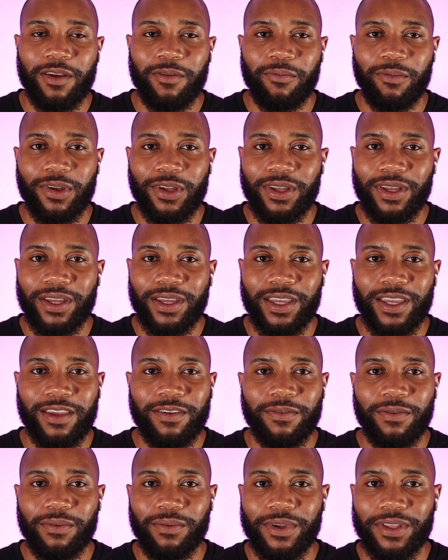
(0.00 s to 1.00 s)
But
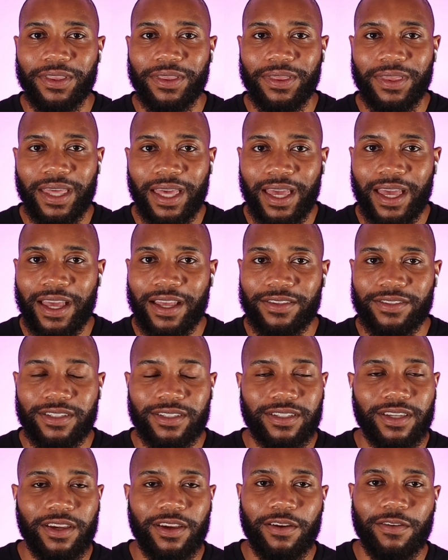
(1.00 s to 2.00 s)
even with that,
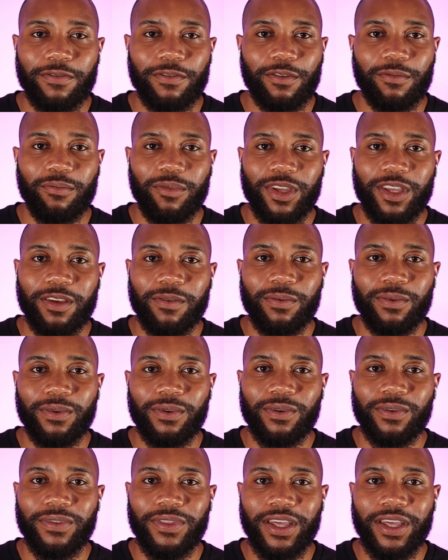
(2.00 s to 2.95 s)
just hearing from people,